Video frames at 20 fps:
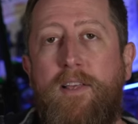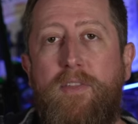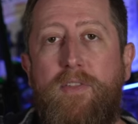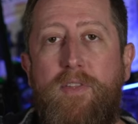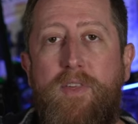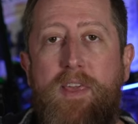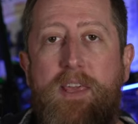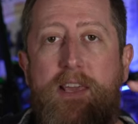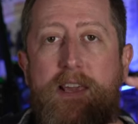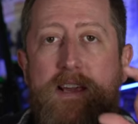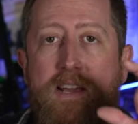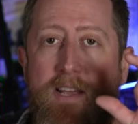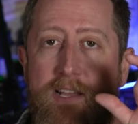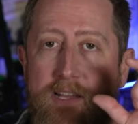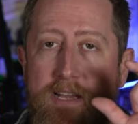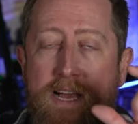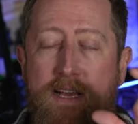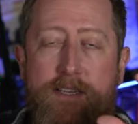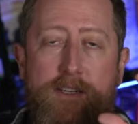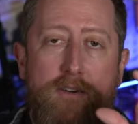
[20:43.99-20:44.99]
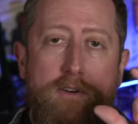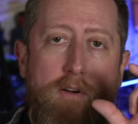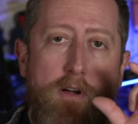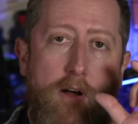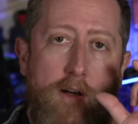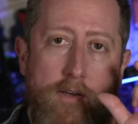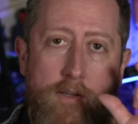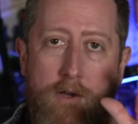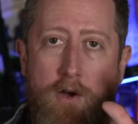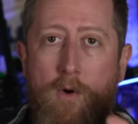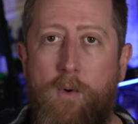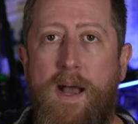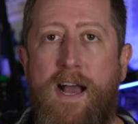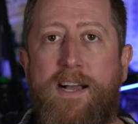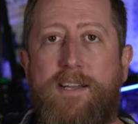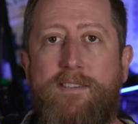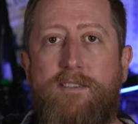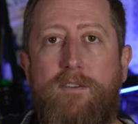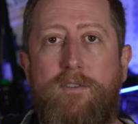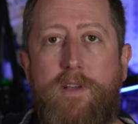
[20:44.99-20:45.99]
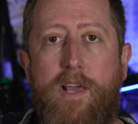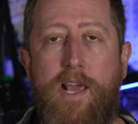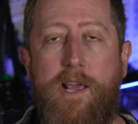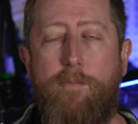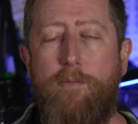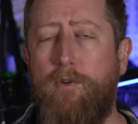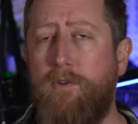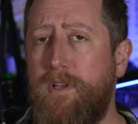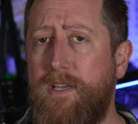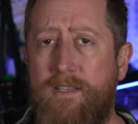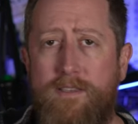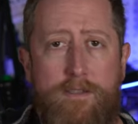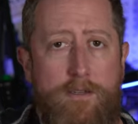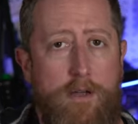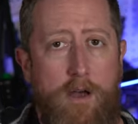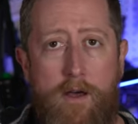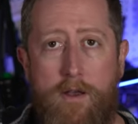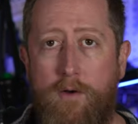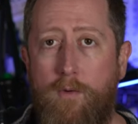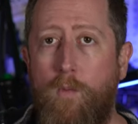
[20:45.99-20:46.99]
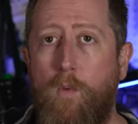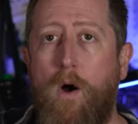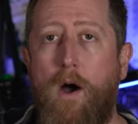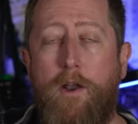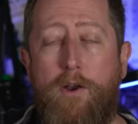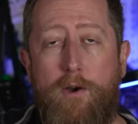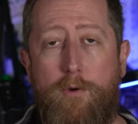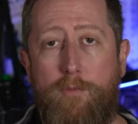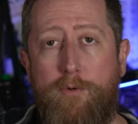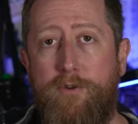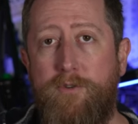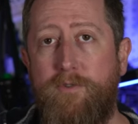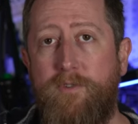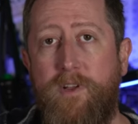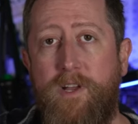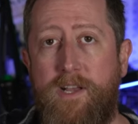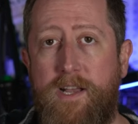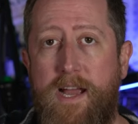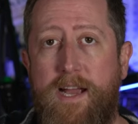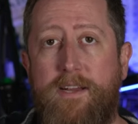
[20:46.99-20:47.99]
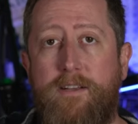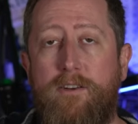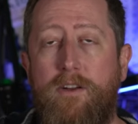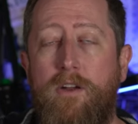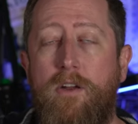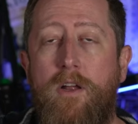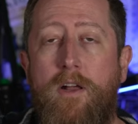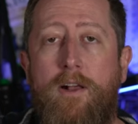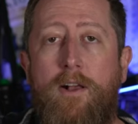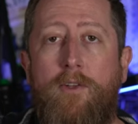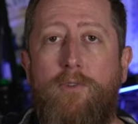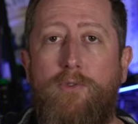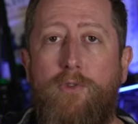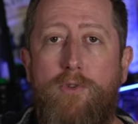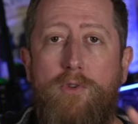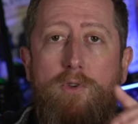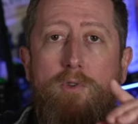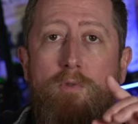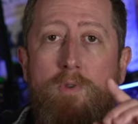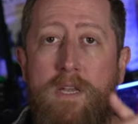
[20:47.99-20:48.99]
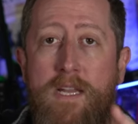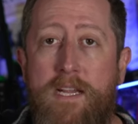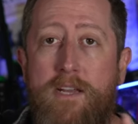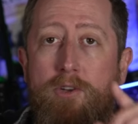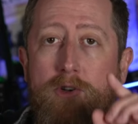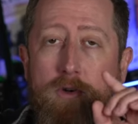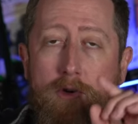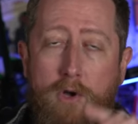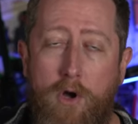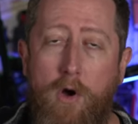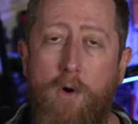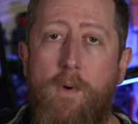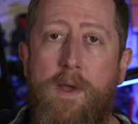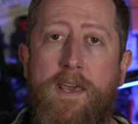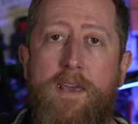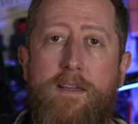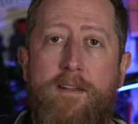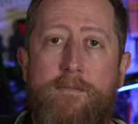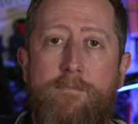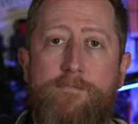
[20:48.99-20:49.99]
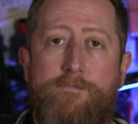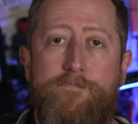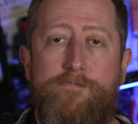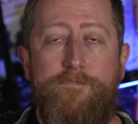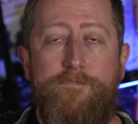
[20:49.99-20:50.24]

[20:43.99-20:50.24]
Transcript: the connector on coaxial cable is not a waterproof connector. So you need to go in